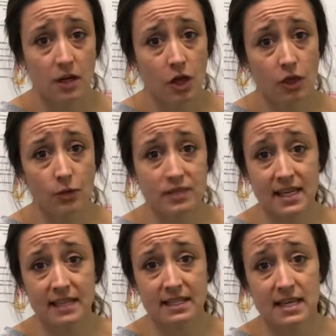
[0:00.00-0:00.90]
those
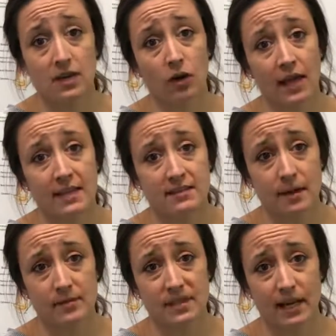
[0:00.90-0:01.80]
things heal, and
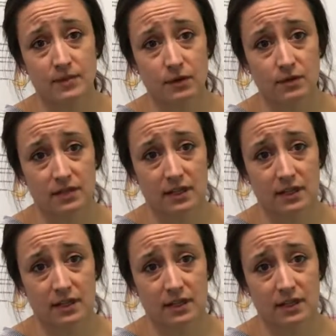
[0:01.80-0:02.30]
sometimes those